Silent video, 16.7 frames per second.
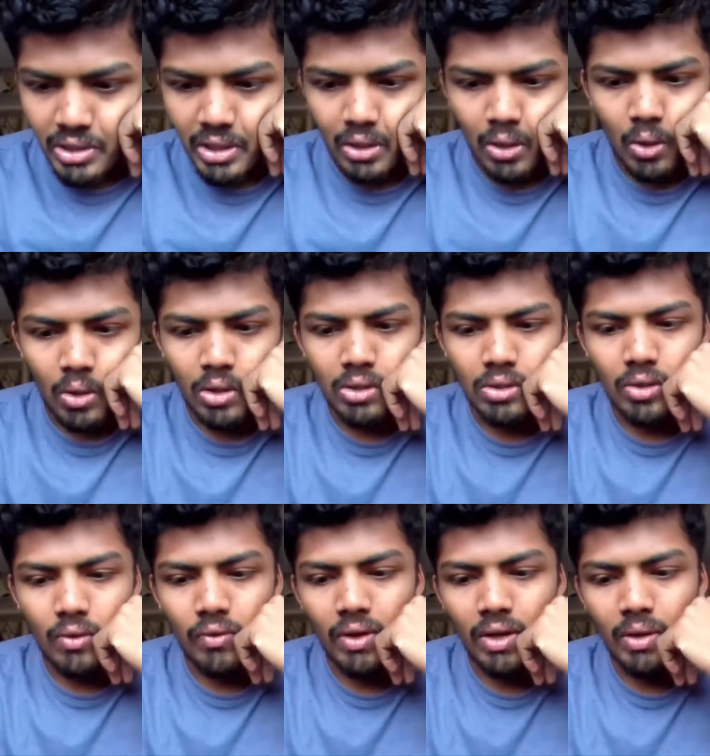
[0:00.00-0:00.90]
in honor
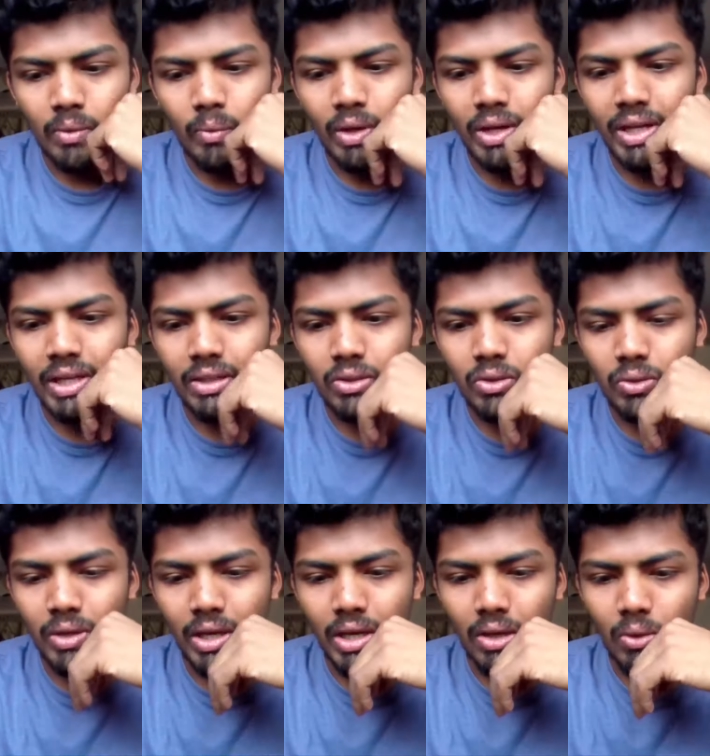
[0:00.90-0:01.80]
of her wedding
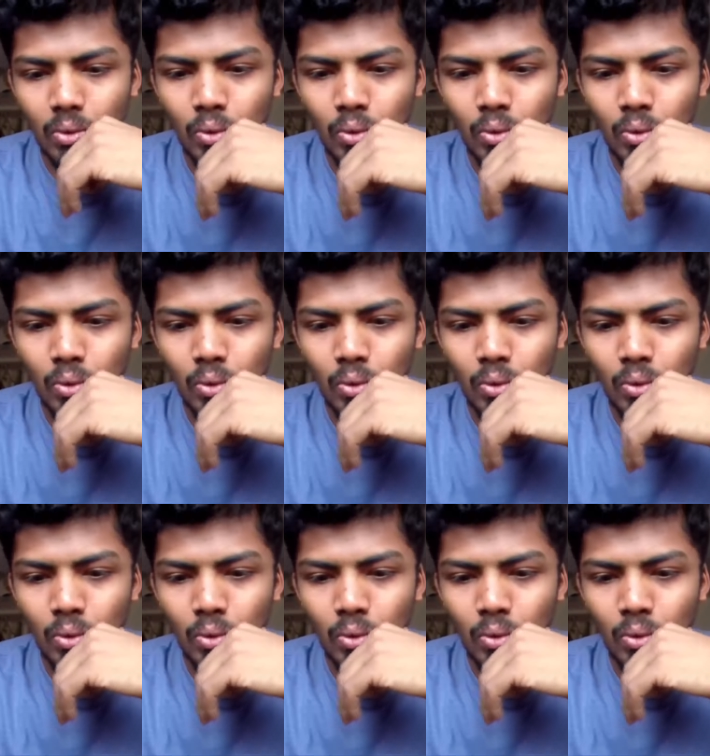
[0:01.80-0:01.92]
today